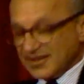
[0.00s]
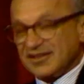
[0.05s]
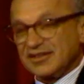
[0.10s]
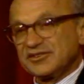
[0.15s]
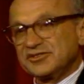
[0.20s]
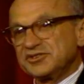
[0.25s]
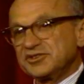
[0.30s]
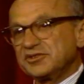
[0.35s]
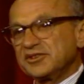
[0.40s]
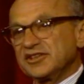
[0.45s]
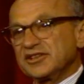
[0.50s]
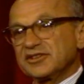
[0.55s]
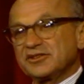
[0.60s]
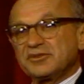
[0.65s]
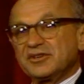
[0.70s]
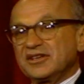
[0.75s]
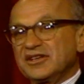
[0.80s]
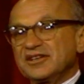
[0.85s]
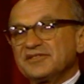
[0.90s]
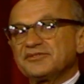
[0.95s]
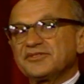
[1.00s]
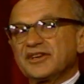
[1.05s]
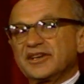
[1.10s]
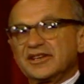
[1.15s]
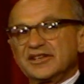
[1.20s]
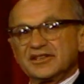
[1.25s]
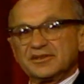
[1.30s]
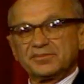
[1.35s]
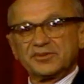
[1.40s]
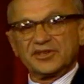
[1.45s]
You
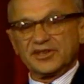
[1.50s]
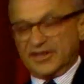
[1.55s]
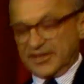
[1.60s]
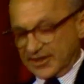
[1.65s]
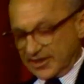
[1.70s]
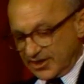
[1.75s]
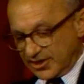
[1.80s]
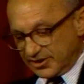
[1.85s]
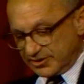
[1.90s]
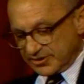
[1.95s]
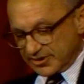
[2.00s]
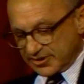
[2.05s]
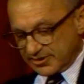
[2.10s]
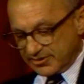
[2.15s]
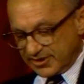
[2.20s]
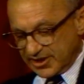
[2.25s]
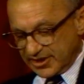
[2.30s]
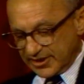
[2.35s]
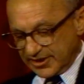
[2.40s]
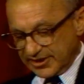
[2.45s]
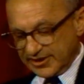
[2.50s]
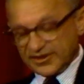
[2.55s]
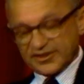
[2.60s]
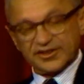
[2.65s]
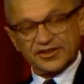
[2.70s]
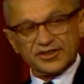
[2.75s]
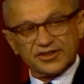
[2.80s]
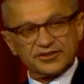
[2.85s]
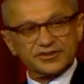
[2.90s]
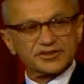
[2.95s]
invariably get lower quality and a
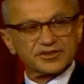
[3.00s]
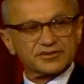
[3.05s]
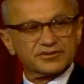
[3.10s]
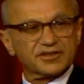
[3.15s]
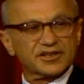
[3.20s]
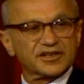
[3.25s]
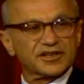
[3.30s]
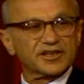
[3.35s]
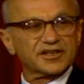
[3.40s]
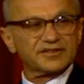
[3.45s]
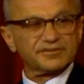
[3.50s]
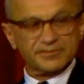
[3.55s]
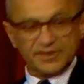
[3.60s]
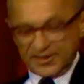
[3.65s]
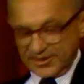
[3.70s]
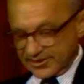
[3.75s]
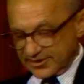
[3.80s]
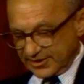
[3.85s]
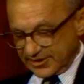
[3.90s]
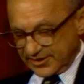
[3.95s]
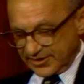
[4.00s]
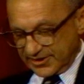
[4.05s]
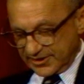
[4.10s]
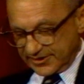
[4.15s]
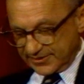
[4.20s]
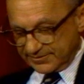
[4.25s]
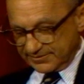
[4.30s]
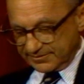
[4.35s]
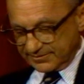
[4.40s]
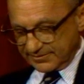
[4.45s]
lower quantity of medical care.
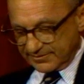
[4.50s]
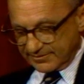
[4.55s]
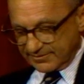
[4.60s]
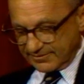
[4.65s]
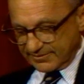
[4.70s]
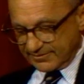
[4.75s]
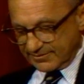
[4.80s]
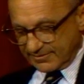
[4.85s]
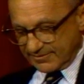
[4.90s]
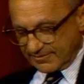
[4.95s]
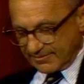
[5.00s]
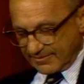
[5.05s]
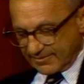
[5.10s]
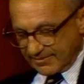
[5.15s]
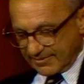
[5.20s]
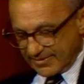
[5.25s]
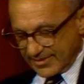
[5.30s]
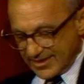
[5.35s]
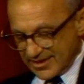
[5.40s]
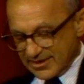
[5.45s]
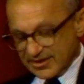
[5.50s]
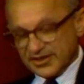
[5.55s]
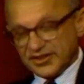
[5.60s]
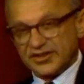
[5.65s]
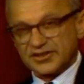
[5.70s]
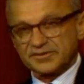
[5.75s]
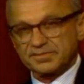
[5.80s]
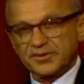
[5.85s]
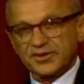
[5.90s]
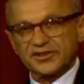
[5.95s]
The
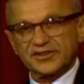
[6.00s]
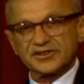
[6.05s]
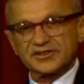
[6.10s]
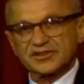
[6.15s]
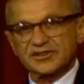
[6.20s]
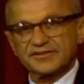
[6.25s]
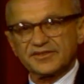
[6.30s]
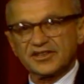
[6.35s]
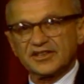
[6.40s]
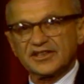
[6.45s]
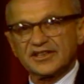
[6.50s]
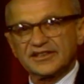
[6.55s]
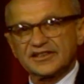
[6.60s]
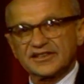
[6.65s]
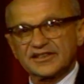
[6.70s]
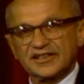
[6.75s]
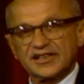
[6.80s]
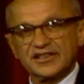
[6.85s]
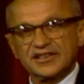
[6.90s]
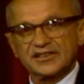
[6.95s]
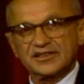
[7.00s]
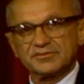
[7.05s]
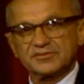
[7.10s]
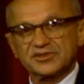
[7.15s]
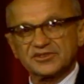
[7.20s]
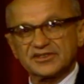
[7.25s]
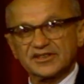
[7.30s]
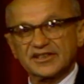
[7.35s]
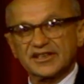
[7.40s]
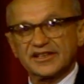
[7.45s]
experience of the United Kingdom
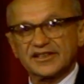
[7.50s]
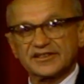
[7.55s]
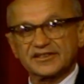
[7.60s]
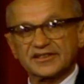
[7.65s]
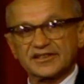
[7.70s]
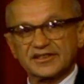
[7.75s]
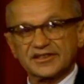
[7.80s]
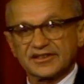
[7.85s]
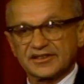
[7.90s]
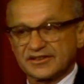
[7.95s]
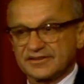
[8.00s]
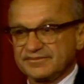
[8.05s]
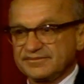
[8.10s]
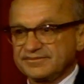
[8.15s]
is again clear.